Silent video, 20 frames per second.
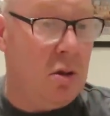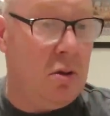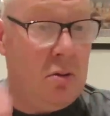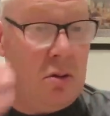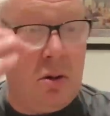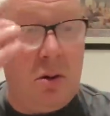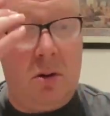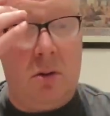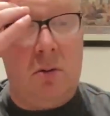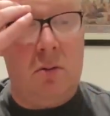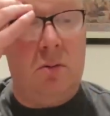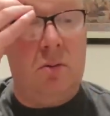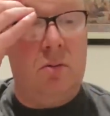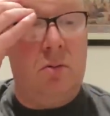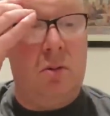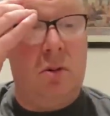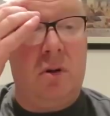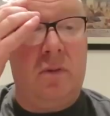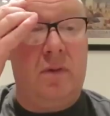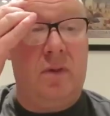Oh, right.
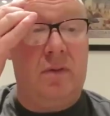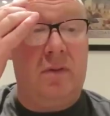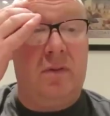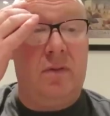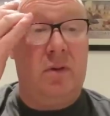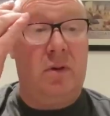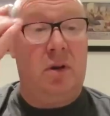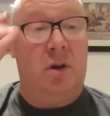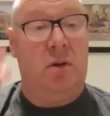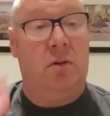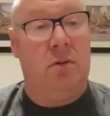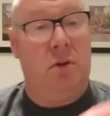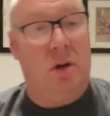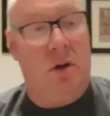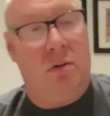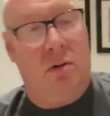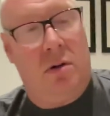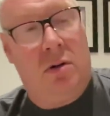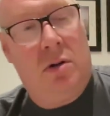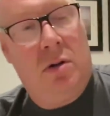Whatever the fuck hell
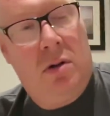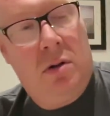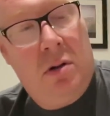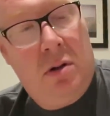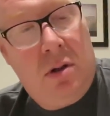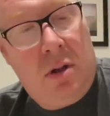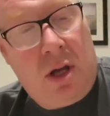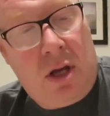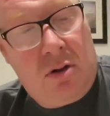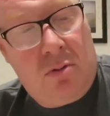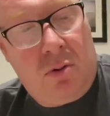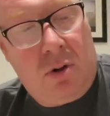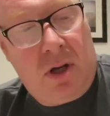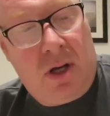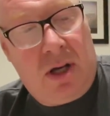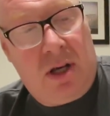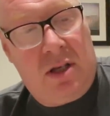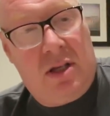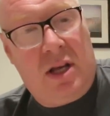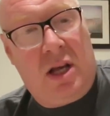that is. That's what
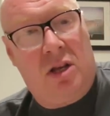it is.